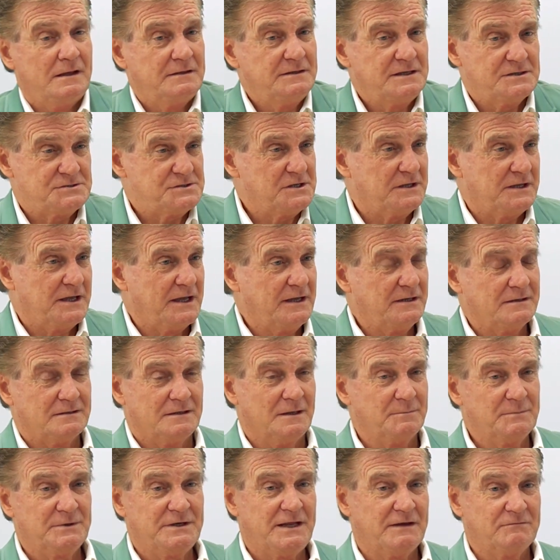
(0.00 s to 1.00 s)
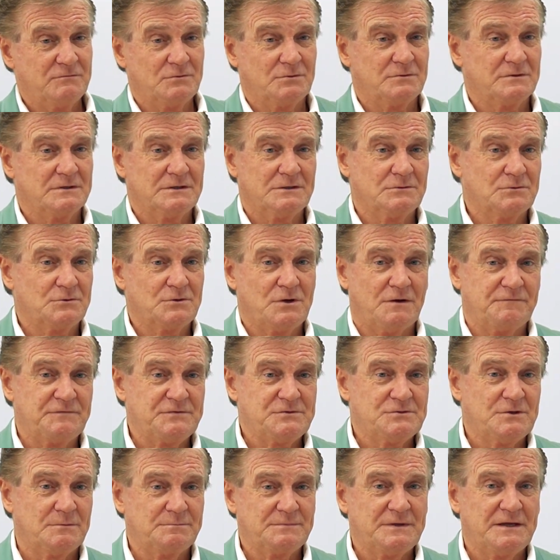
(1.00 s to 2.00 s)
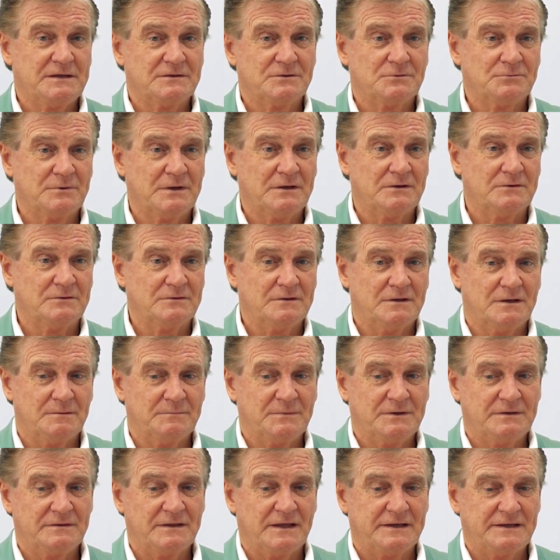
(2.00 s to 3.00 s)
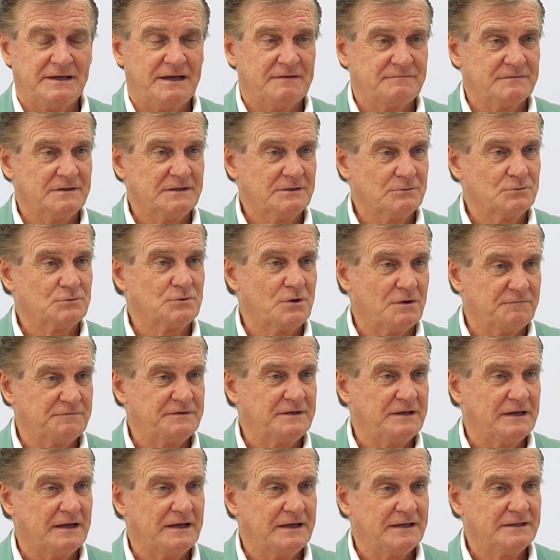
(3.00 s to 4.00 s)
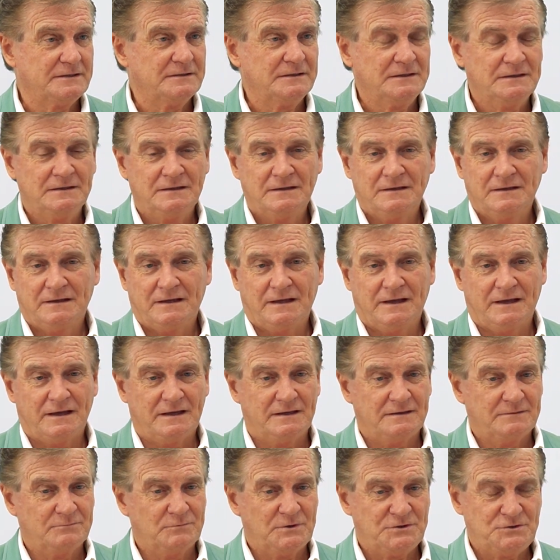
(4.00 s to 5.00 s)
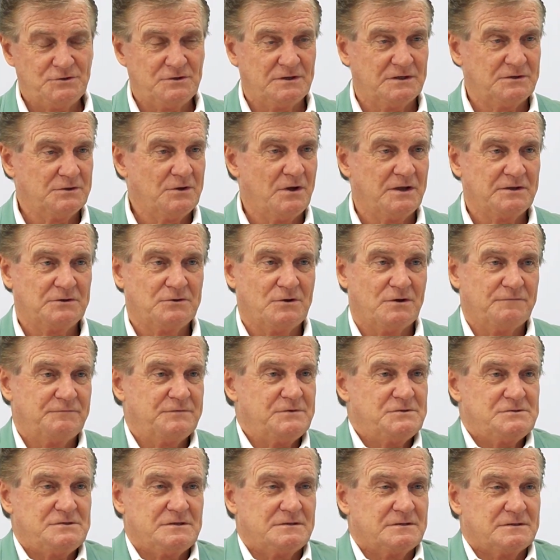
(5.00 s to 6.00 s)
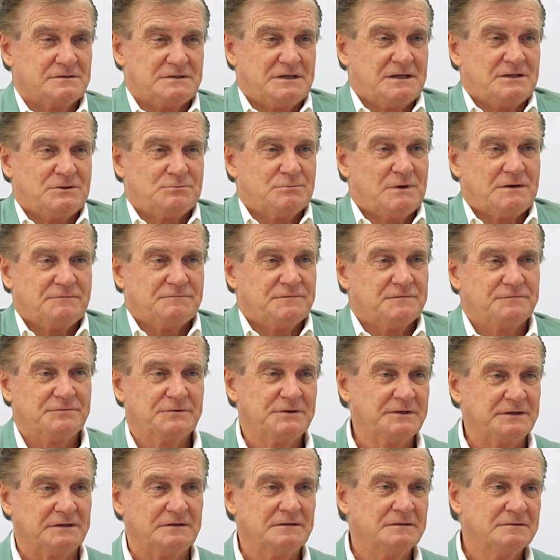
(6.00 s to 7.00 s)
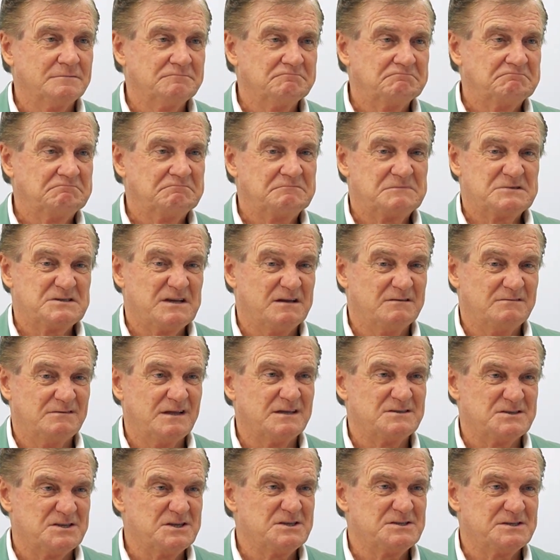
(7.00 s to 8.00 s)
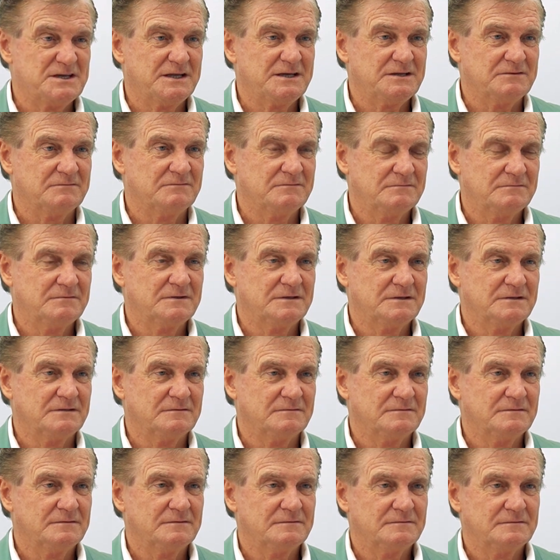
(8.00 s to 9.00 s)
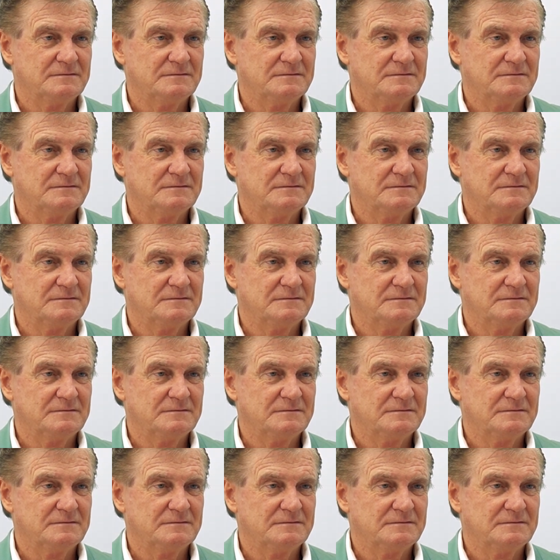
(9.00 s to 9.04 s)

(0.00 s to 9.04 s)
Yes, you can. I mean, have a look at the little coffee shop down the road. I mean, they have the little coffee card, and when you get nine coffees, you get the 10th one for free. So that's an incentive. Yeah.